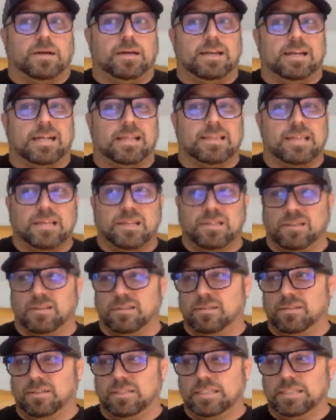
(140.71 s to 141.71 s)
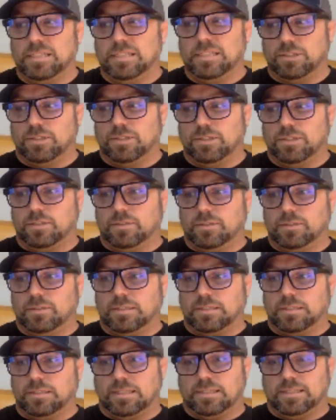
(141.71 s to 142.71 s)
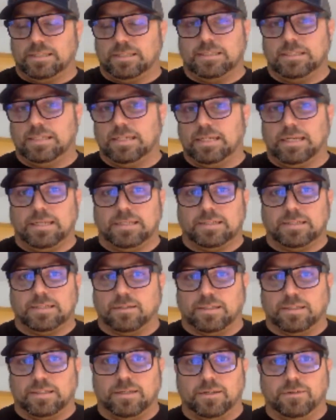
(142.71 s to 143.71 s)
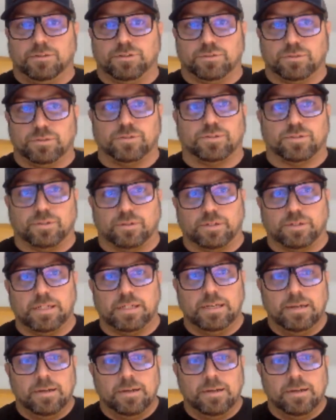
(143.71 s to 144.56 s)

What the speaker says: And I think the least you can do is, I think, 60 days. I don't think they go as short as 30.